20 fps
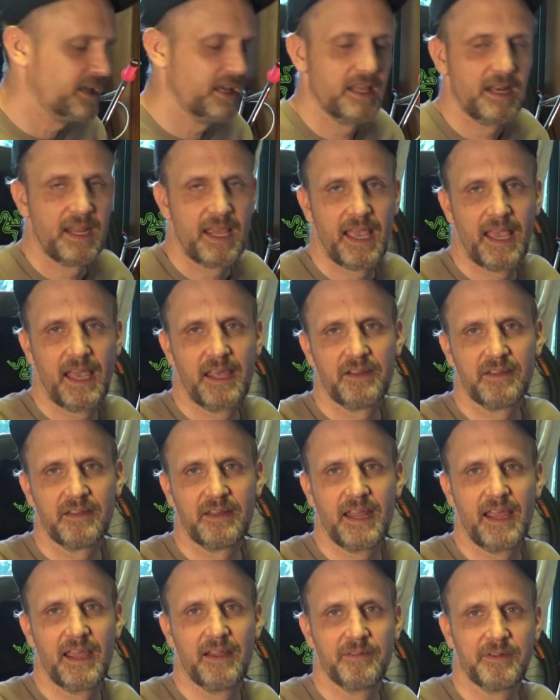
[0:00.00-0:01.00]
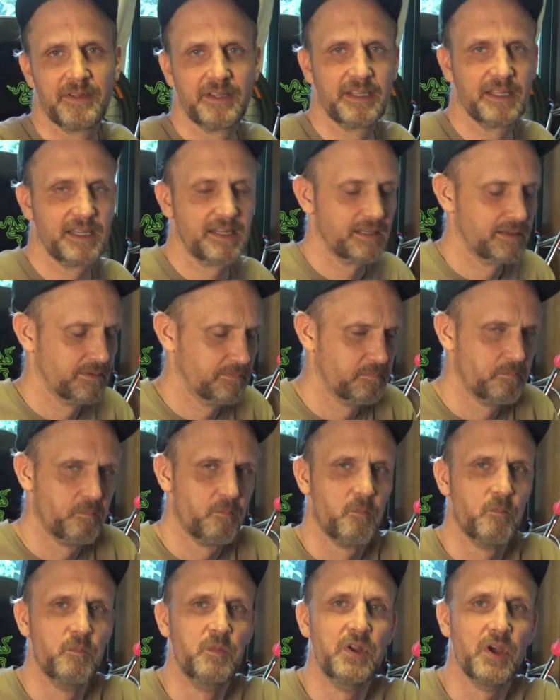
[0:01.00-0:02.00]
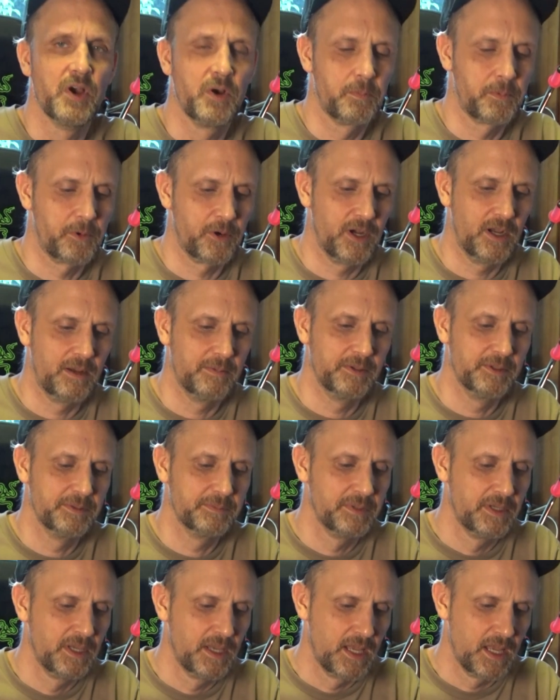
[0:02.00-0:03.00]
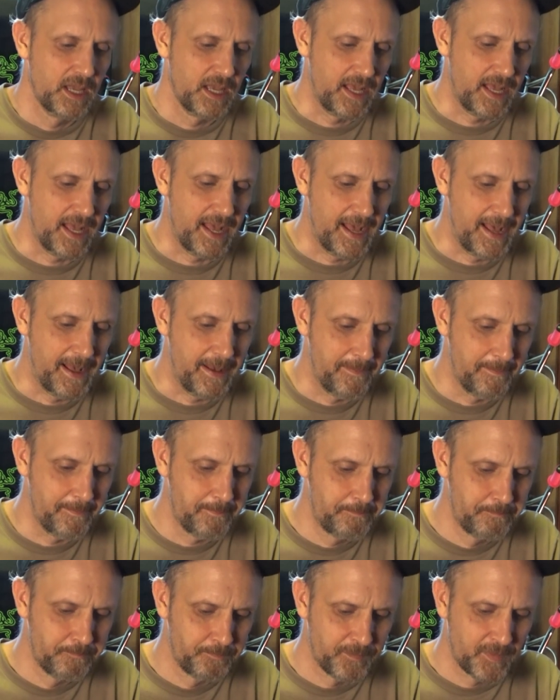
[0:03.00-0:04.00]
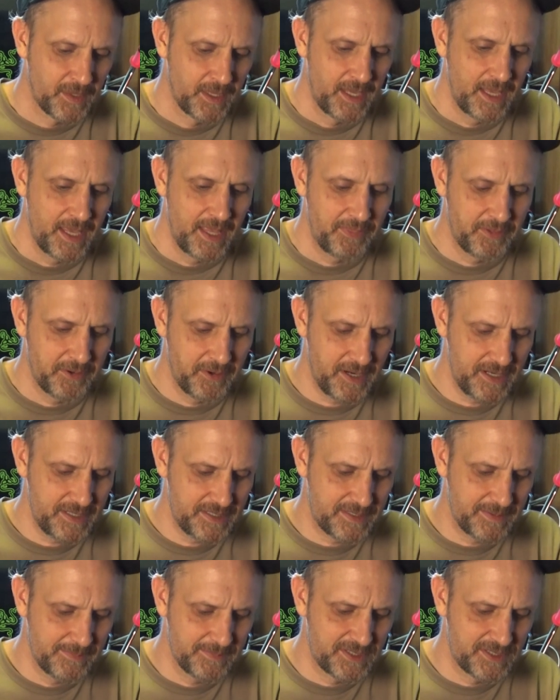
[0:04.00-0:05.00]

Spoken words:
it handled everything no problem. There is some